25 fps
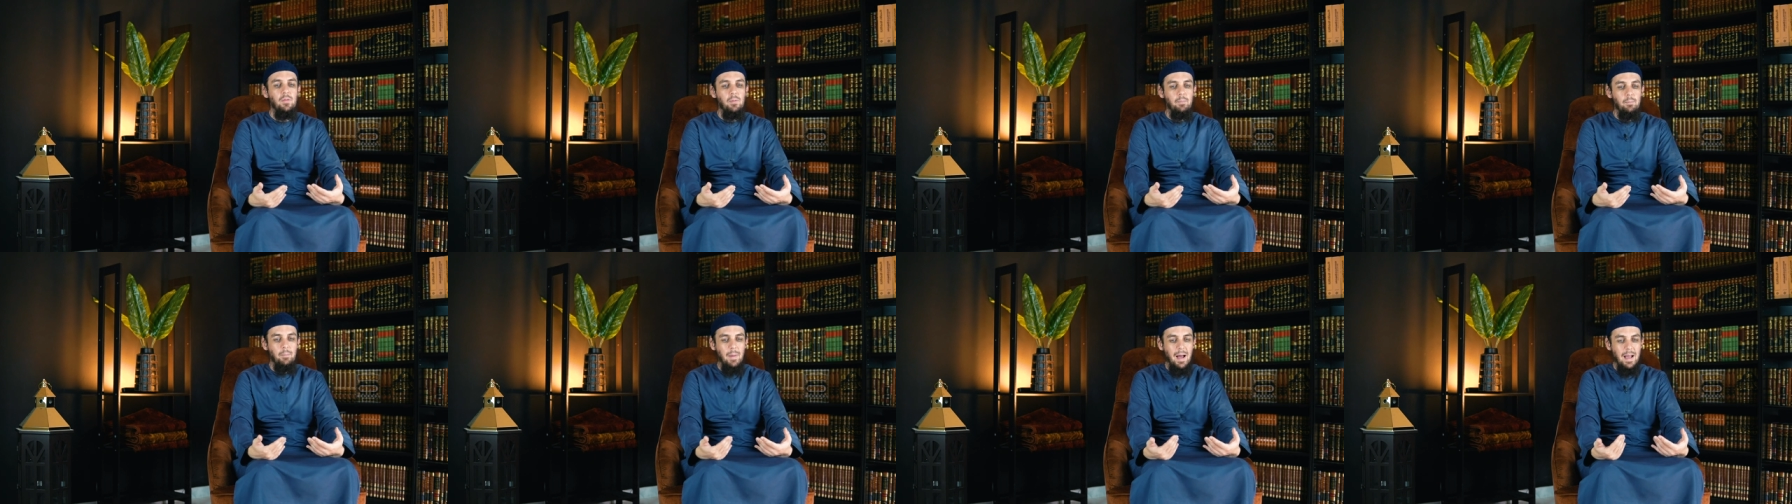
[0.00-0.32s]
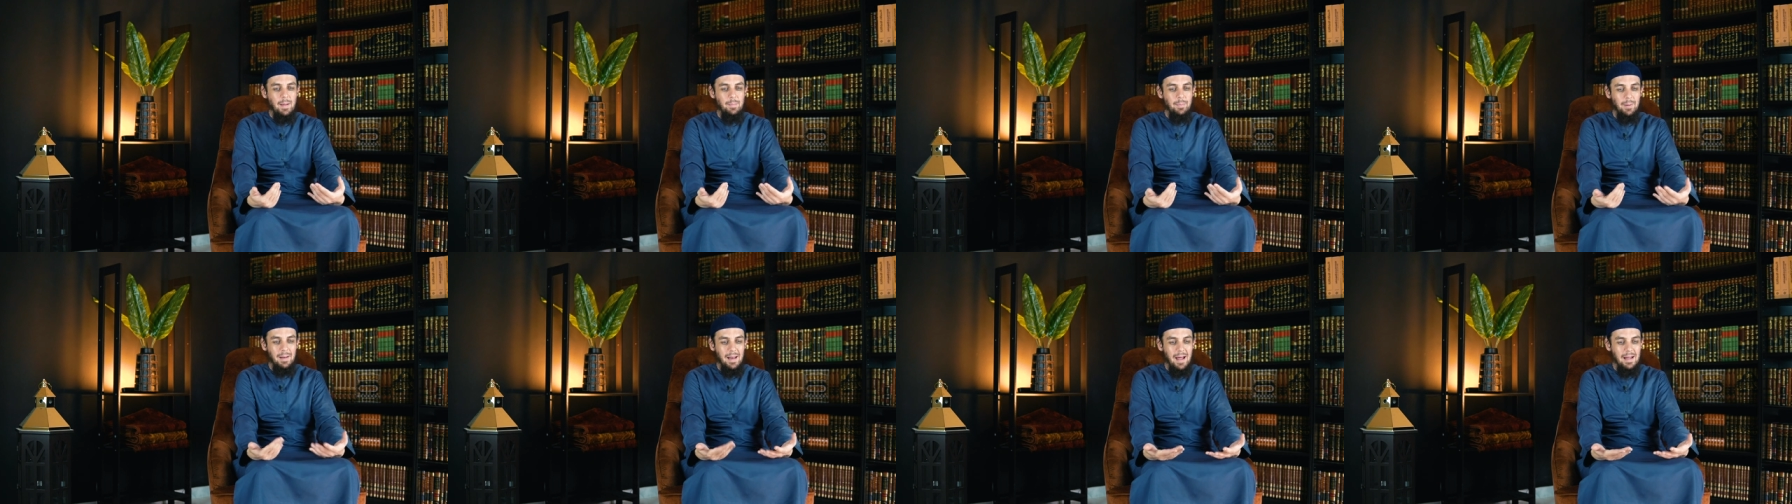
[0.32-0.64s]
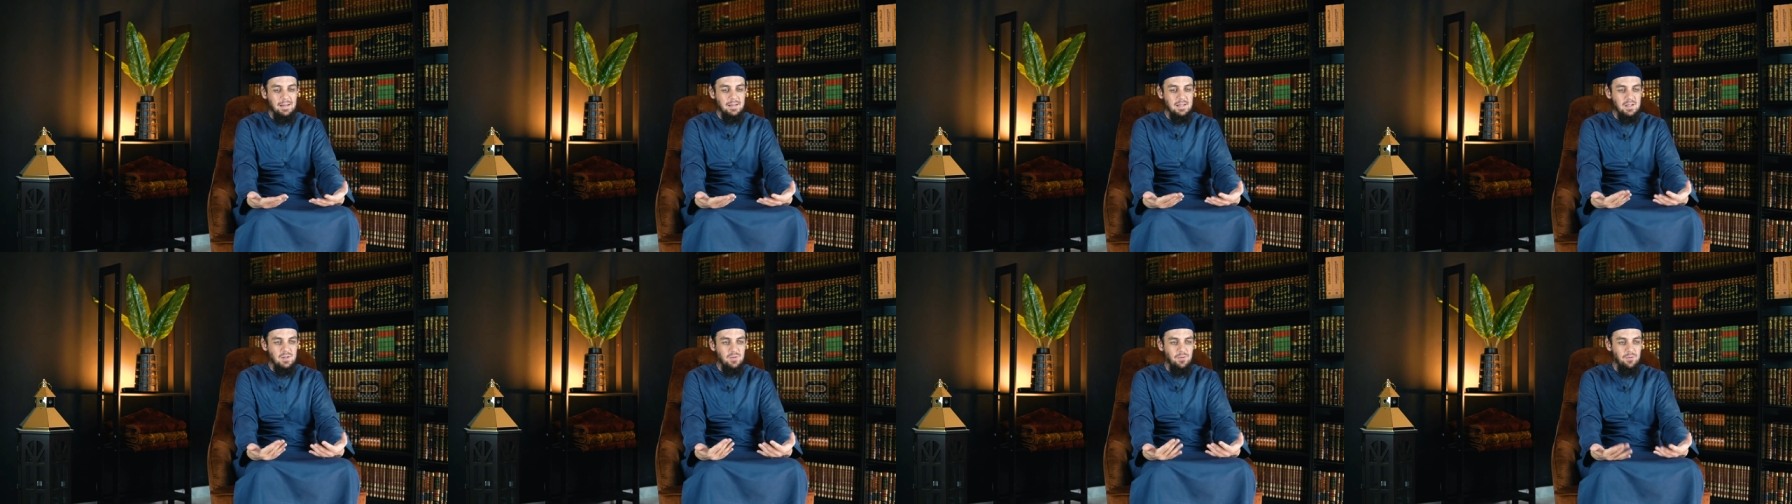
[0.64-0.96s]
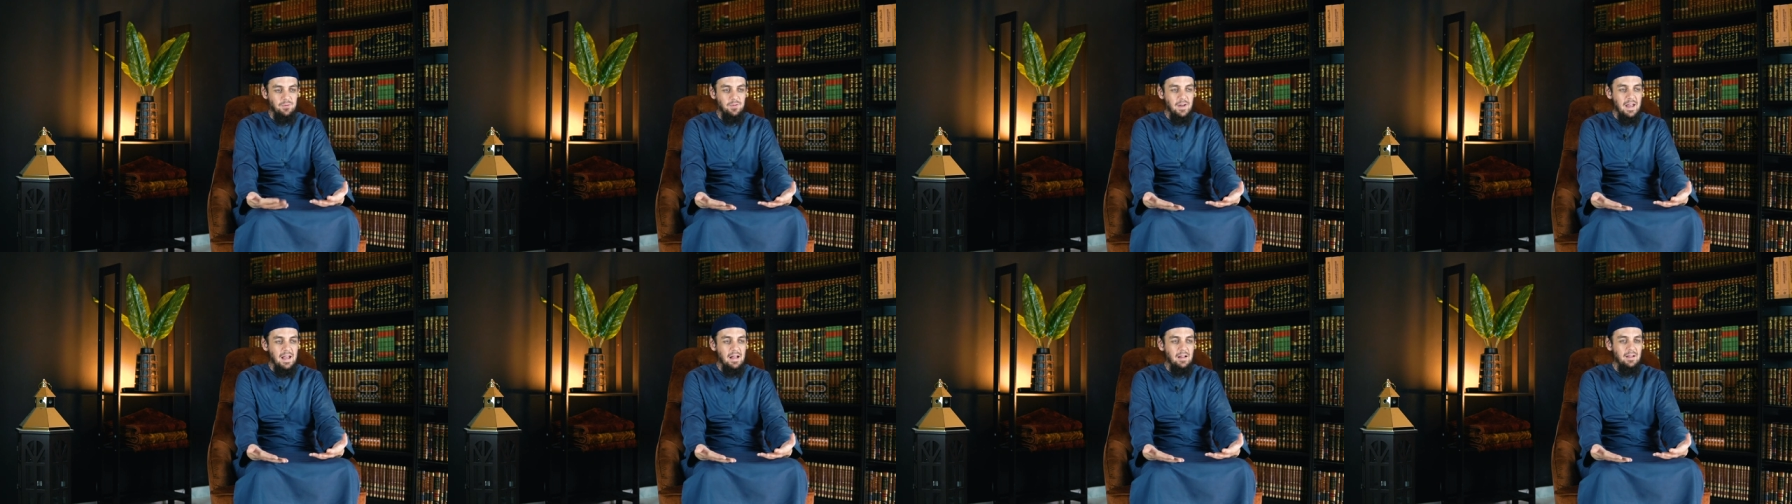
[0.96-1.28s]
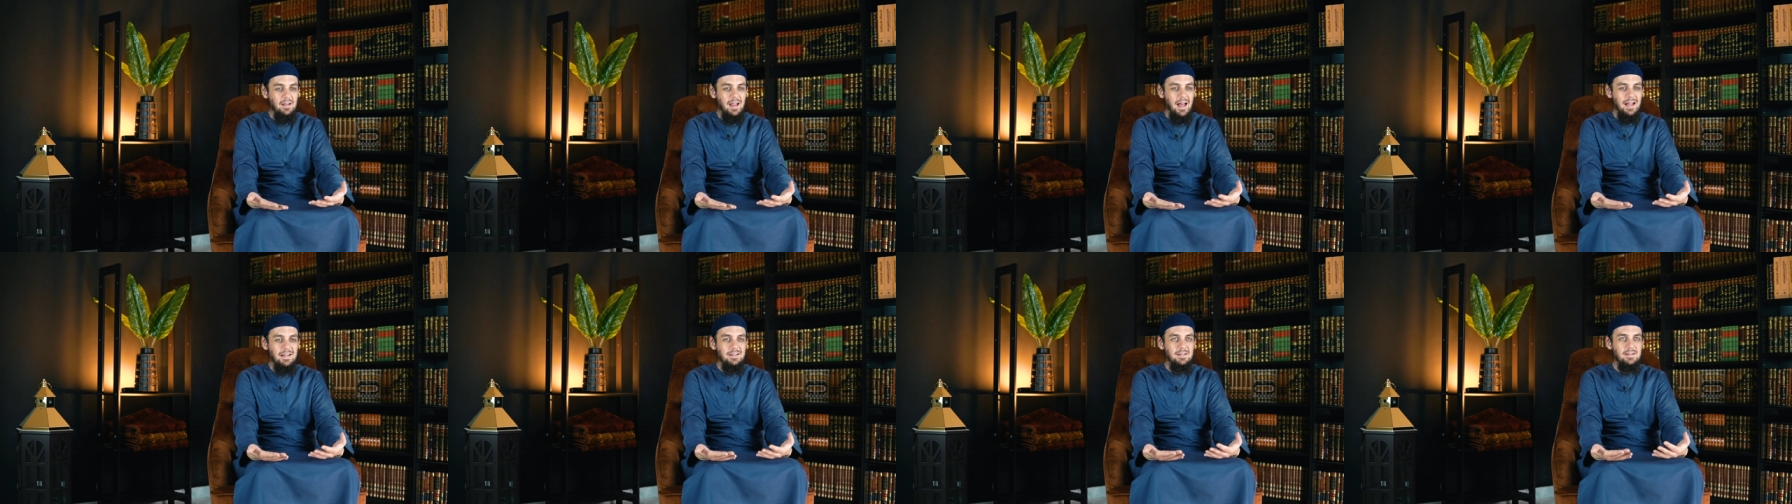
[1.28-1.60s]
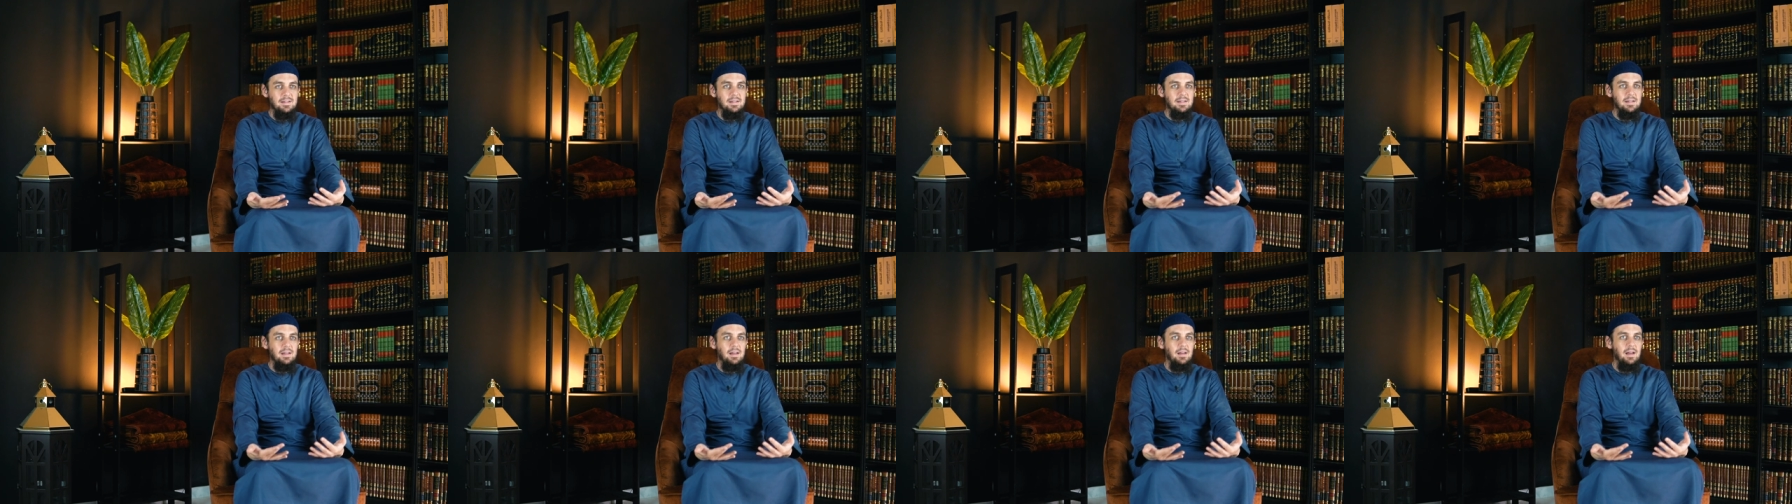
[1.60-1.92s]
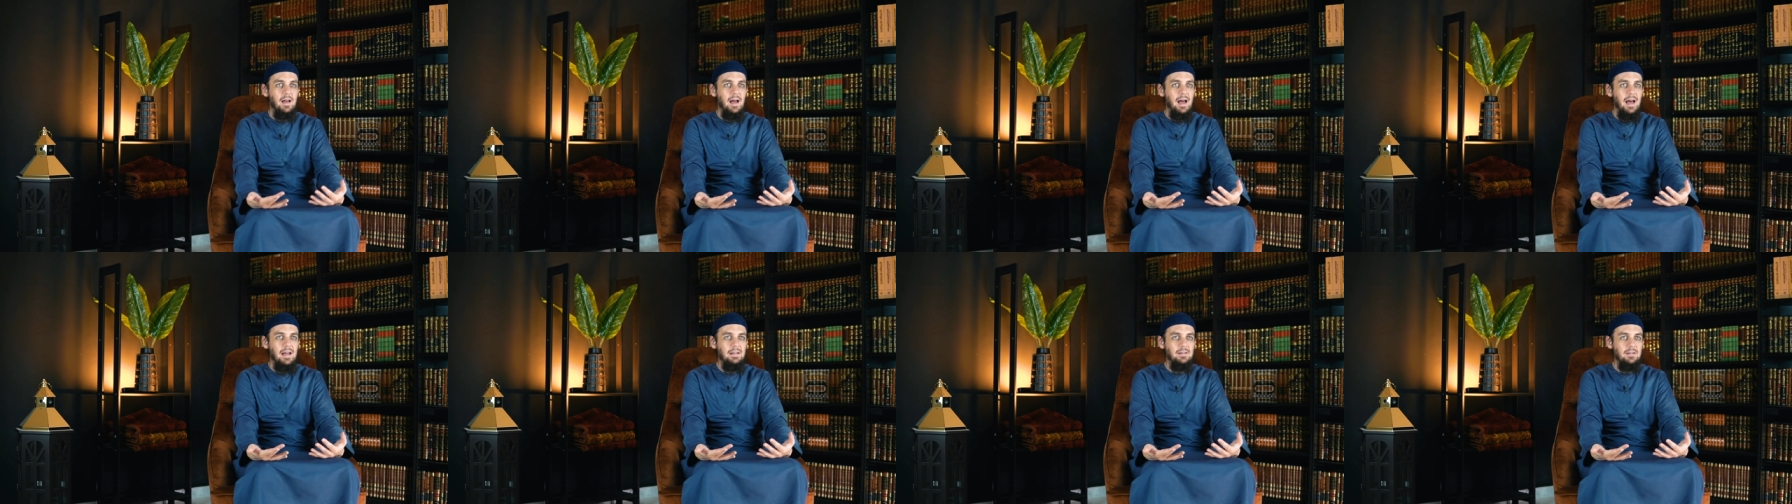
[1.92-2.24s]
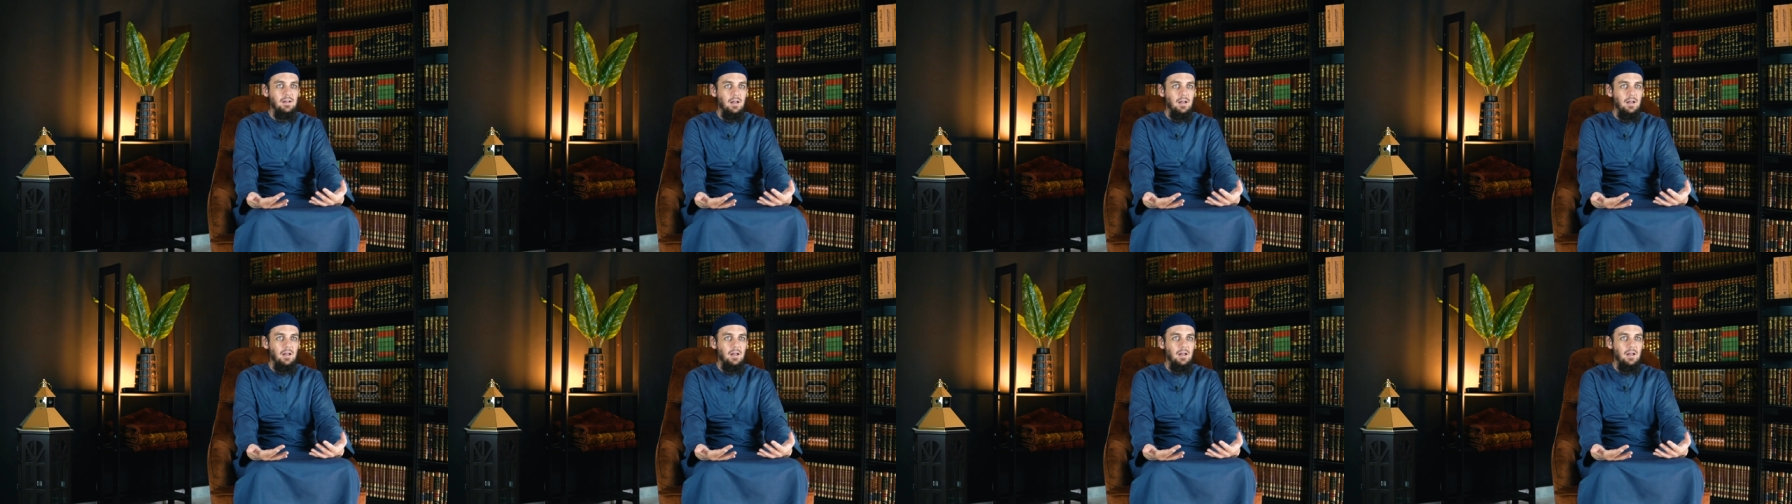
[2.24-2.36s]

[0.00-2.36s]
my plans fail and, and